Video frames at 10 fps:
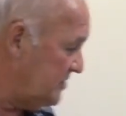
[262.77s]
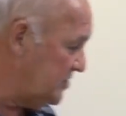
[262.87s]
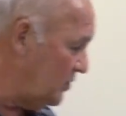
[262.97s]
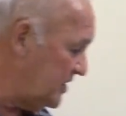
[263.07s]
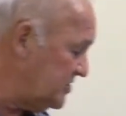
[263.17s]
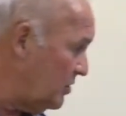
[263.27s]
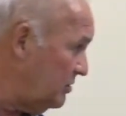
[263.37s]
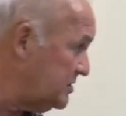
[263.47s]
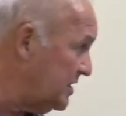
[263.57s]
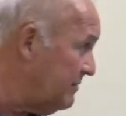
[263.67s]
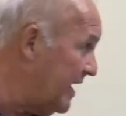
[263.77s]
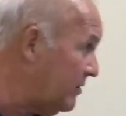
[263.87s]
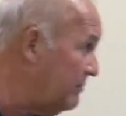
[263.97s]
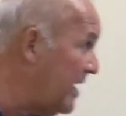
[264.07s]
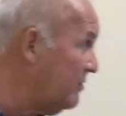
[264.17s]
So let's go to the
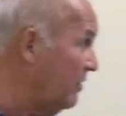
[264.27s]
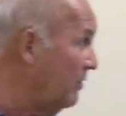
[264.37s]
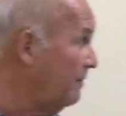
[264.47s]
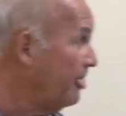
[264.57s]
macro.